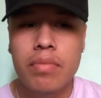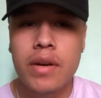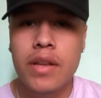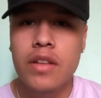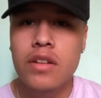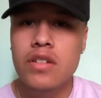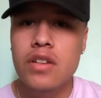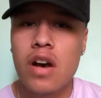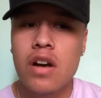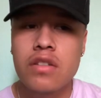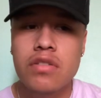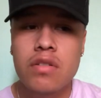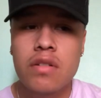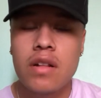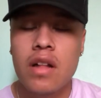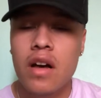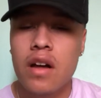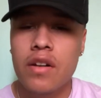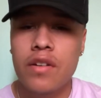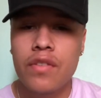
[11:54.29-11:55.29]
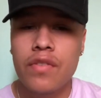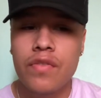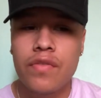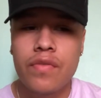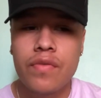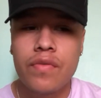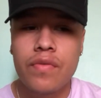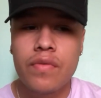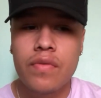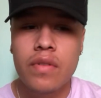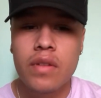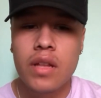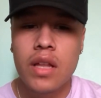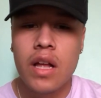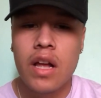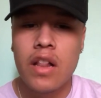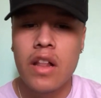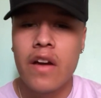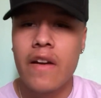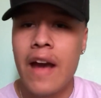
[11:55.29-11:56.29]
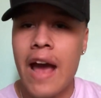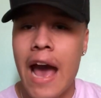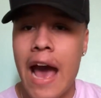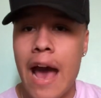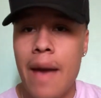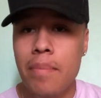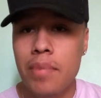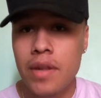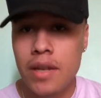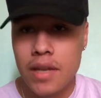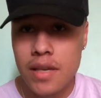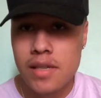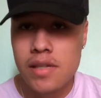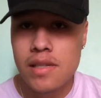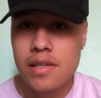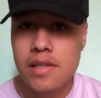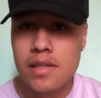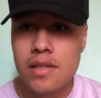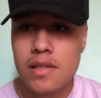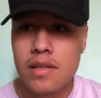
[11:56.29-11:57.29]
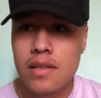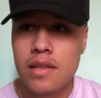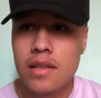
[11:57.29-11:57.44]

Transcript: But there's also a lot of happiness,